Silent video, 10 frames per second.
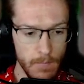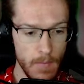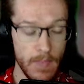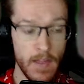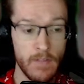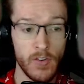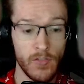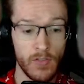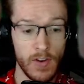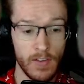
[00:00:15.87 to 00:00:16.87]
they've
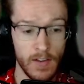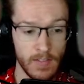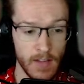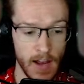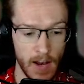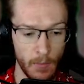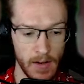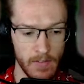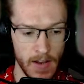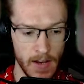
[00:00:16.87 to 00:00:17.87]
just recently started a Halloween
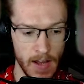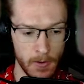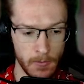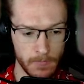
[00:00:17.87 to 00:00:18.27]
event now.